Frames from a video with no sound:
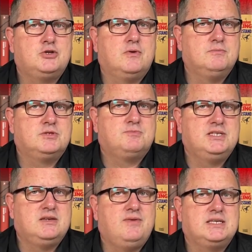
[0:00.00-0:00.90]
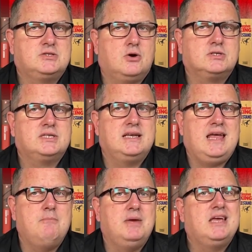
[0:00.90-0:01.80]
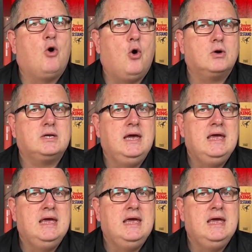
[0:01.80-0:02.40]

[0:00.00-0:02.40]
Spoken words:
from specific stocks that can be caught,